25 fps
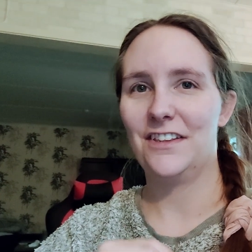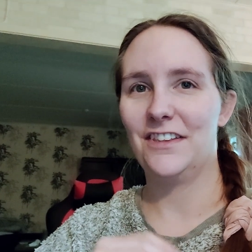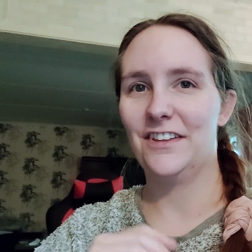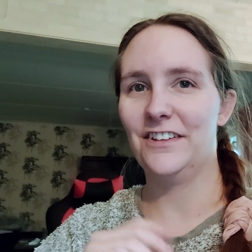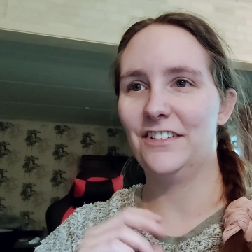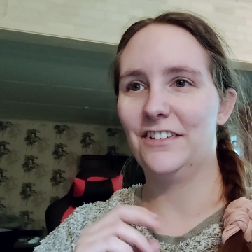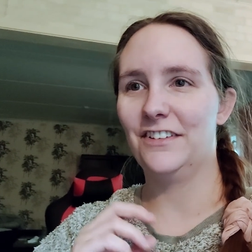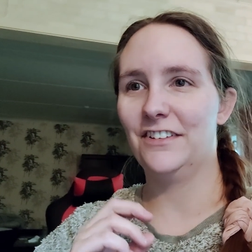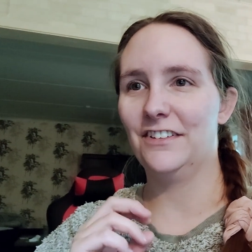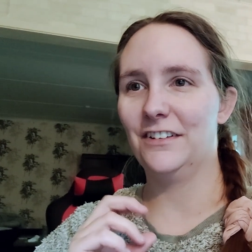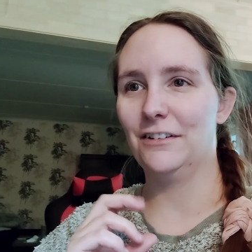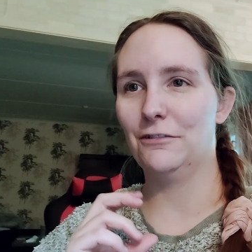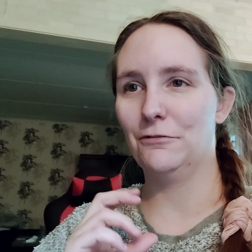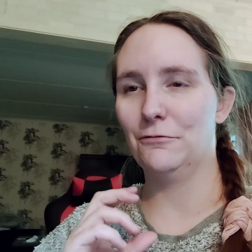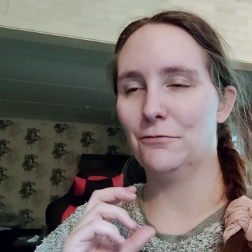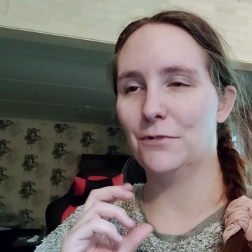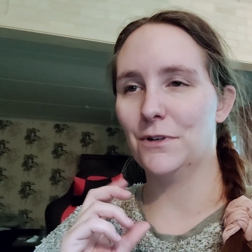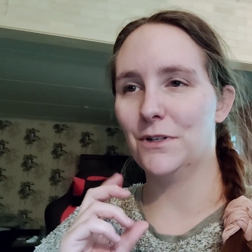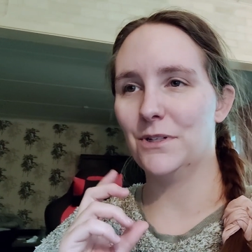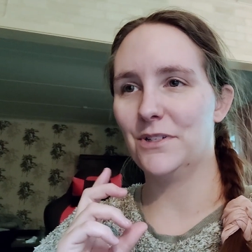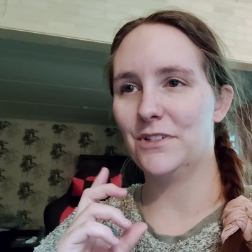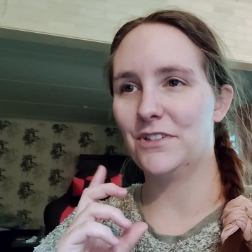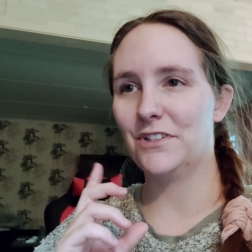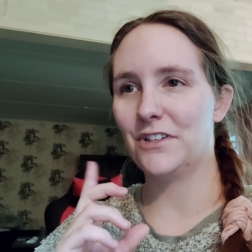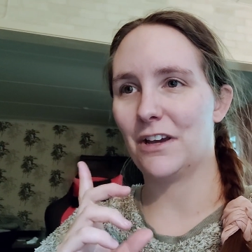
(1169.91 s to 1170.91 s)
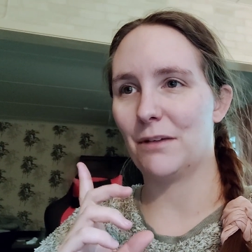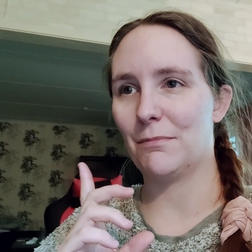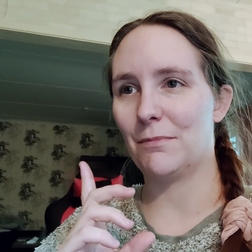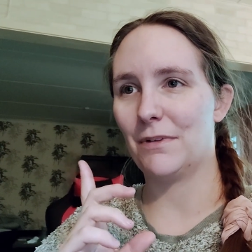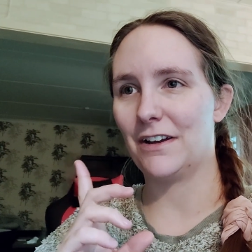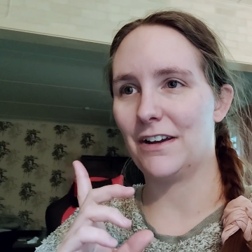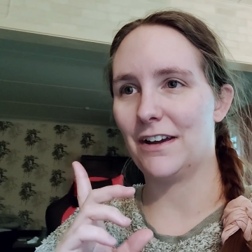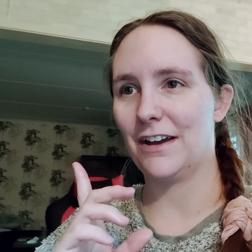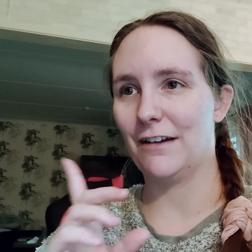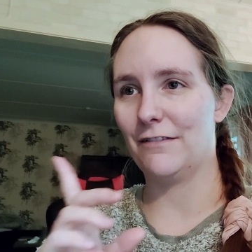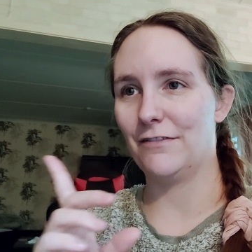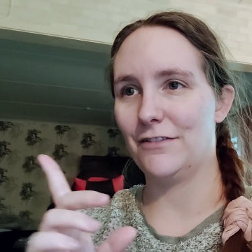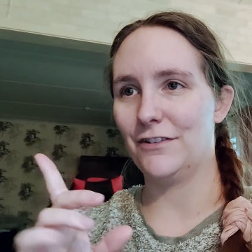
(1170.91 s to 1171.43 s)
This is the one time
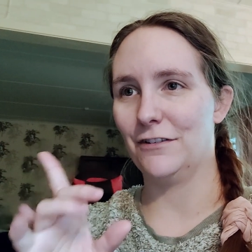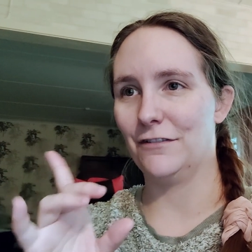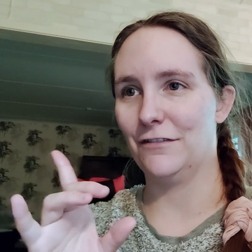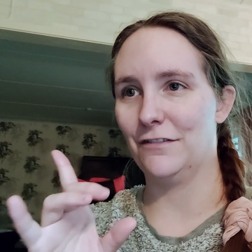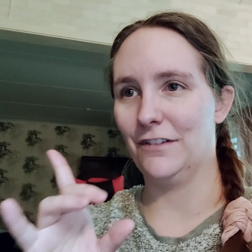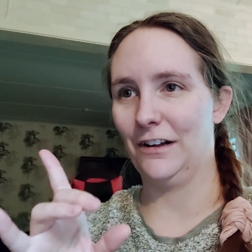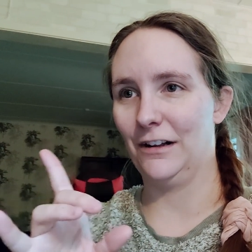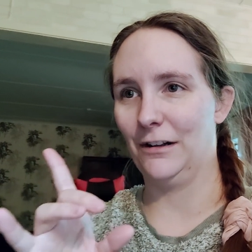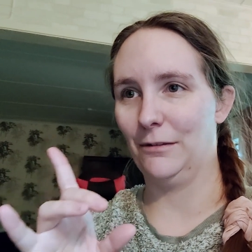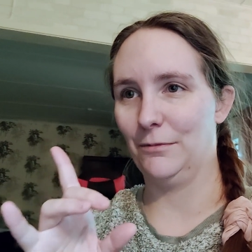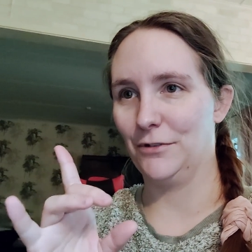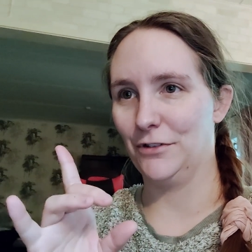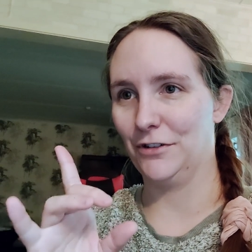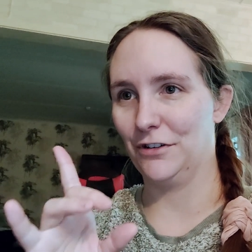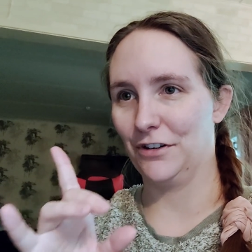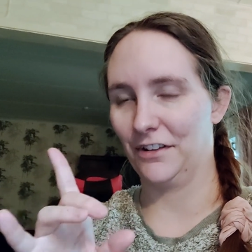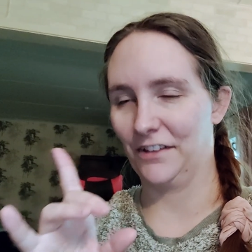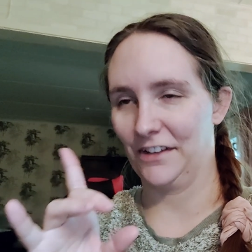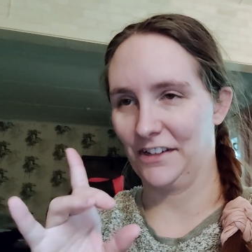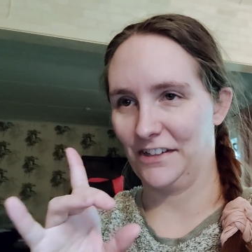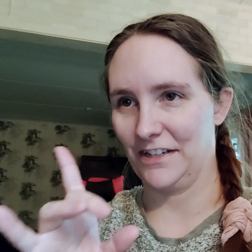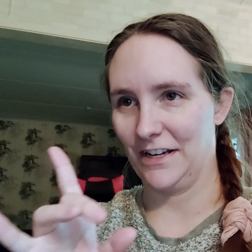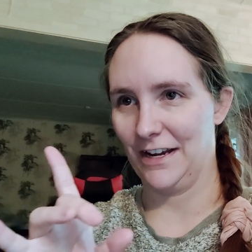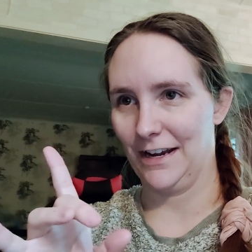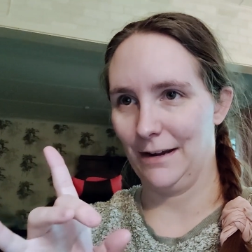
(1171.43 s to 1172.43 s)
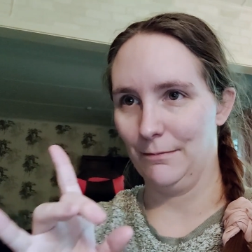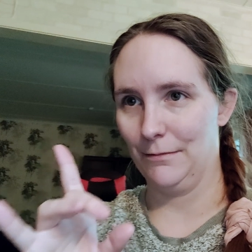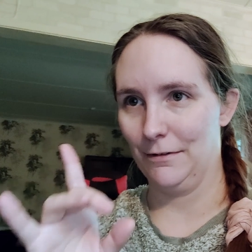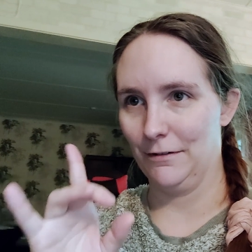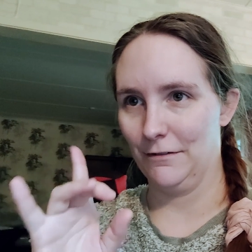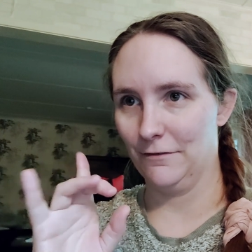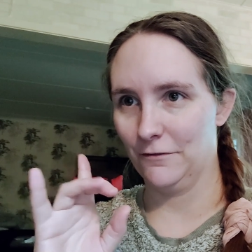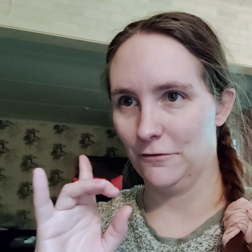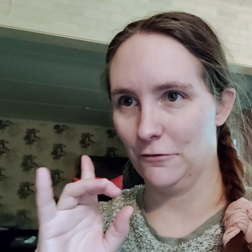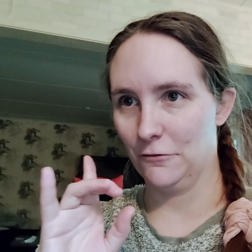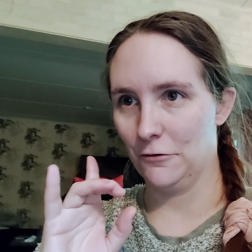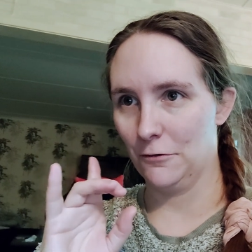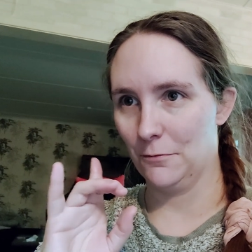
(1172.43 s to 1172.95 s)
I have to film during the day
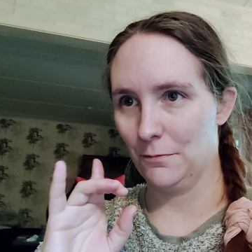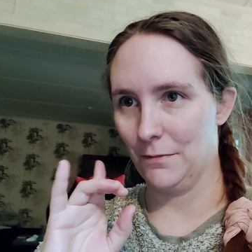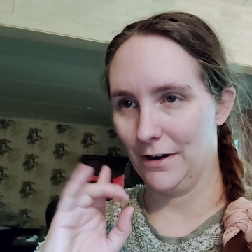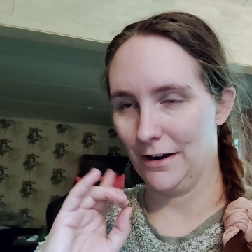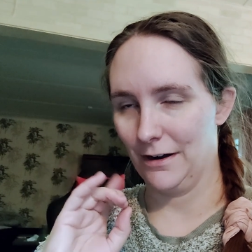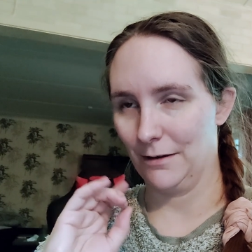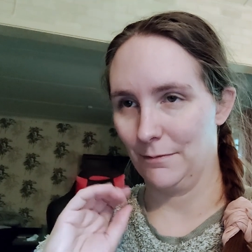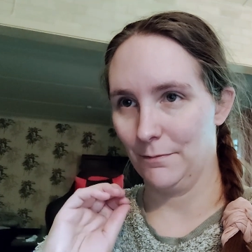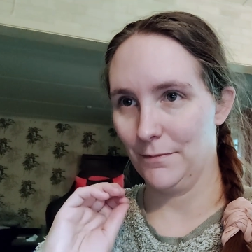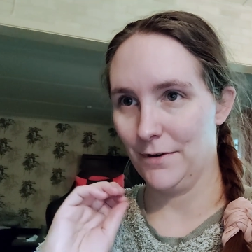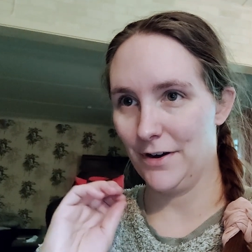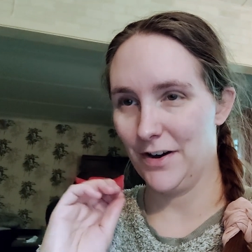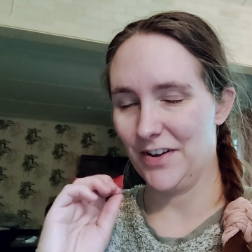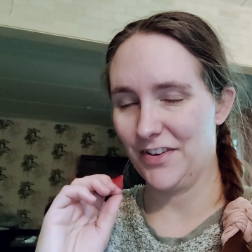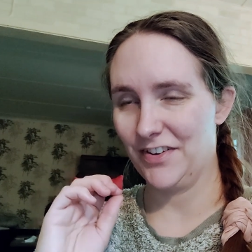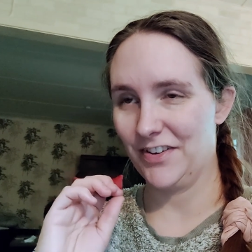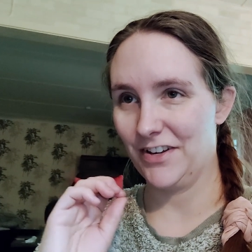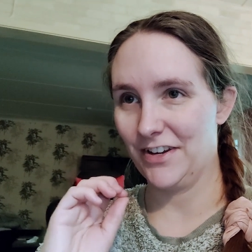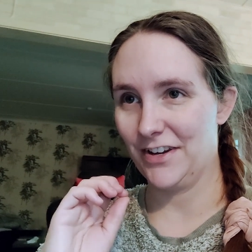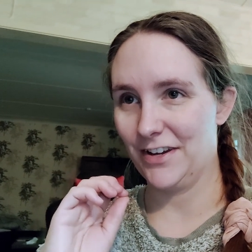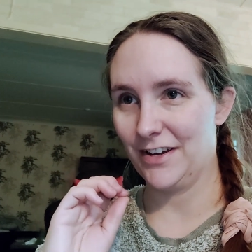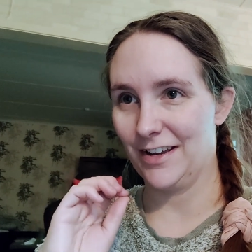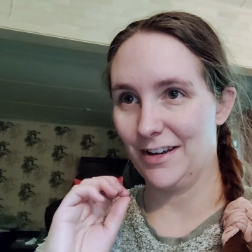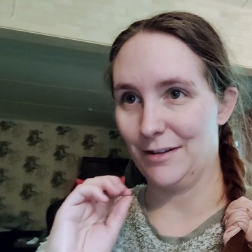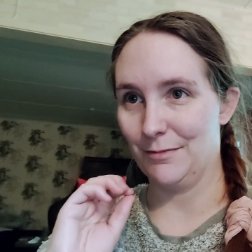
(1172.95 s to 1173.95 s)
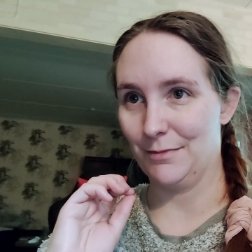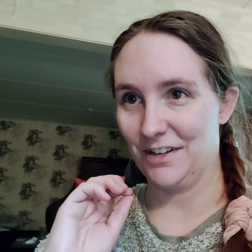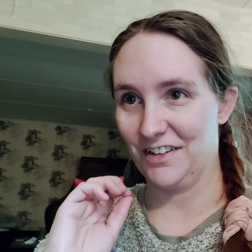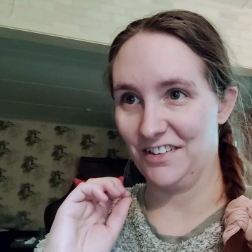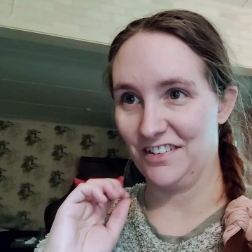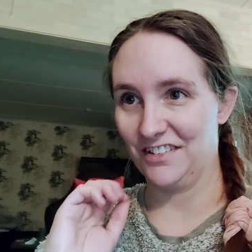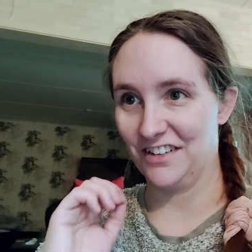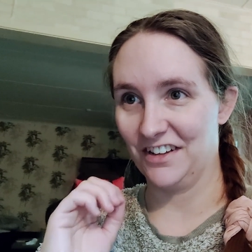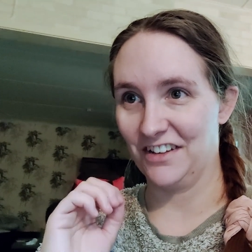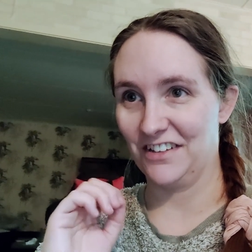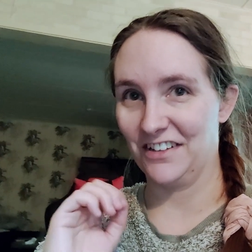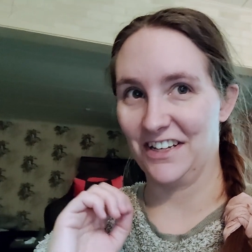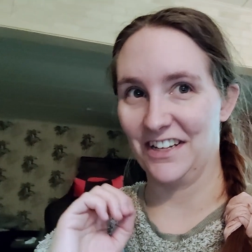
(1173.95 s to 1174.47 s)
before my partner and my
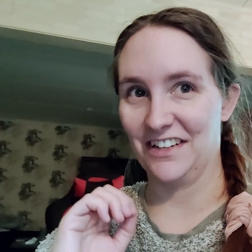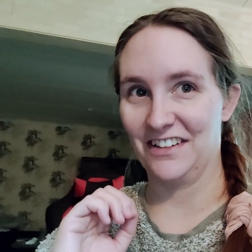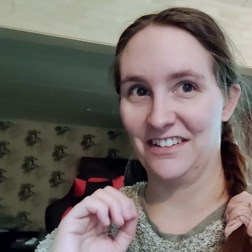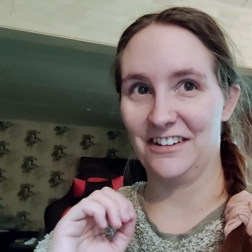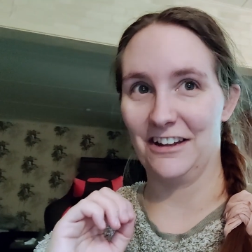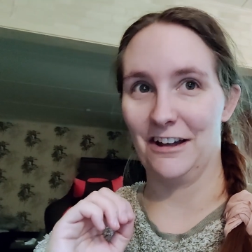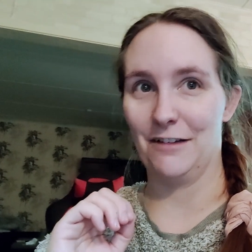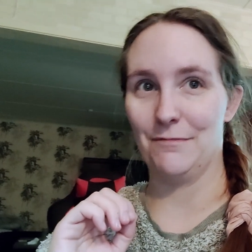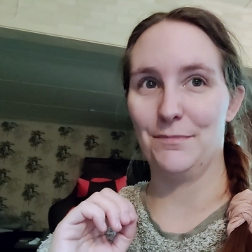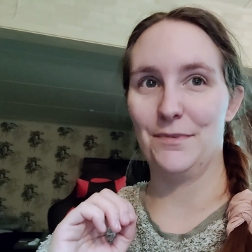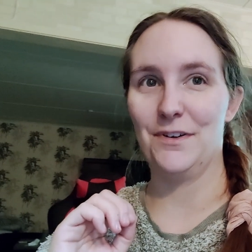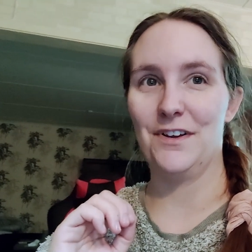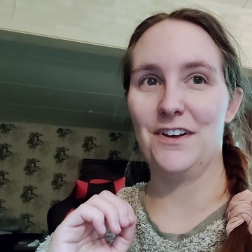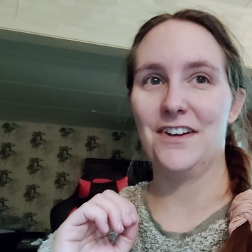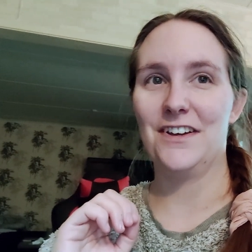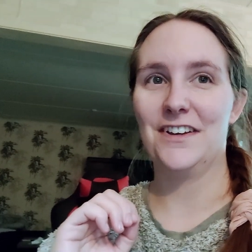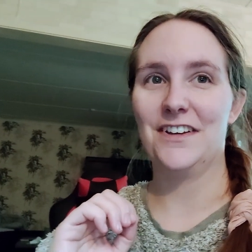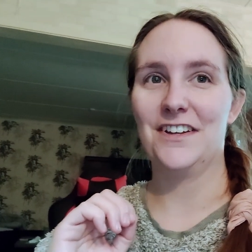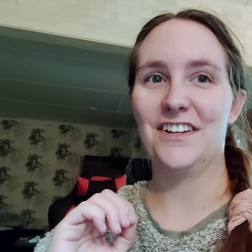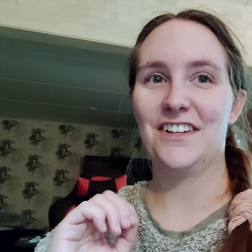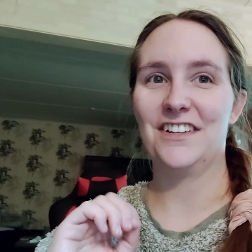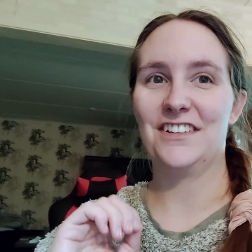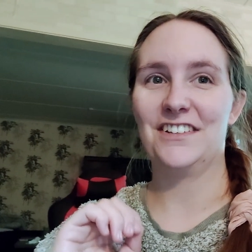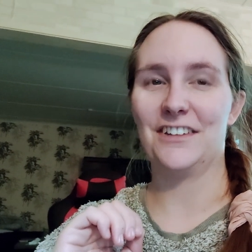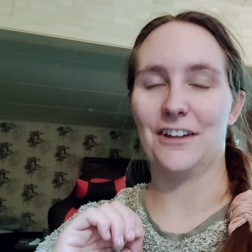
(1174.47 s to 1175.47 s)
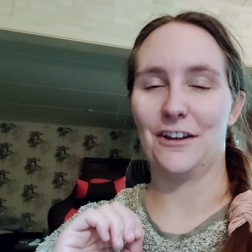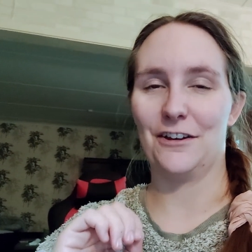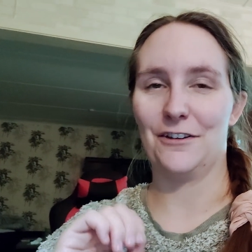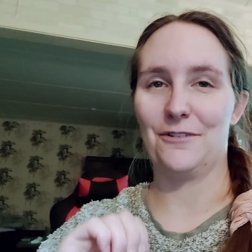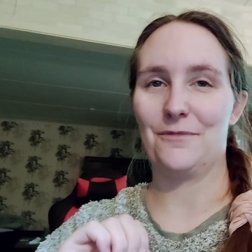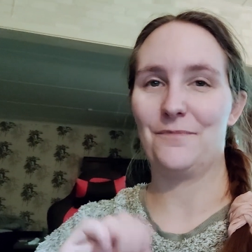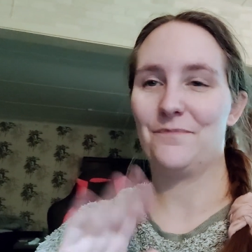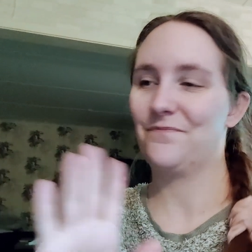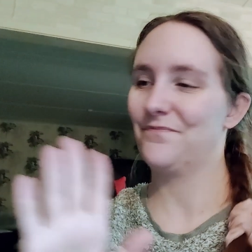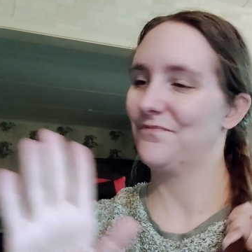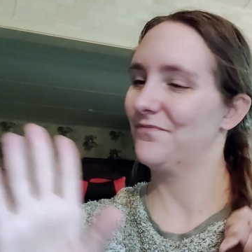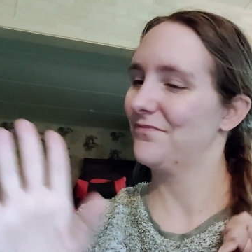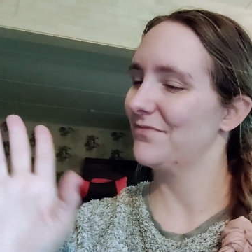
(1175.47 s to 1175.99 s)
son gets up. So,